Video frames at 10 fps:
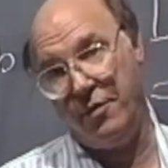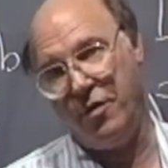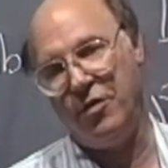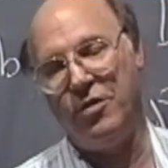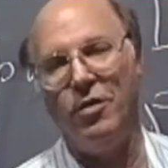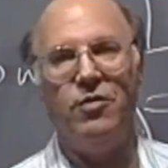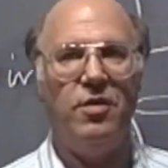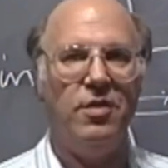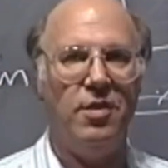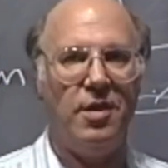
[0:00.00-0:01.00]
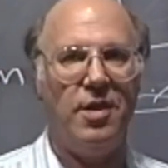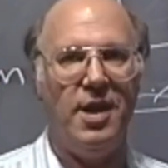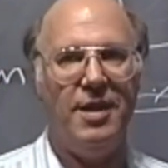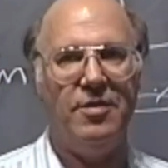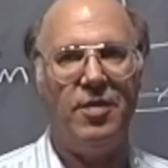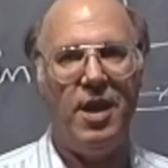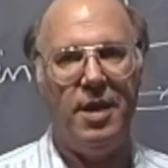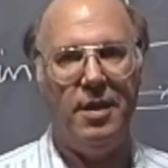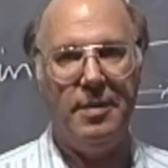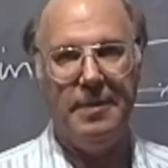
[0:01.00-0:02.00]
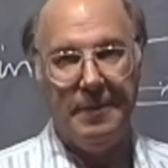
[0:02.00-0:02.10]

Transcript: of course, goes into the client's head.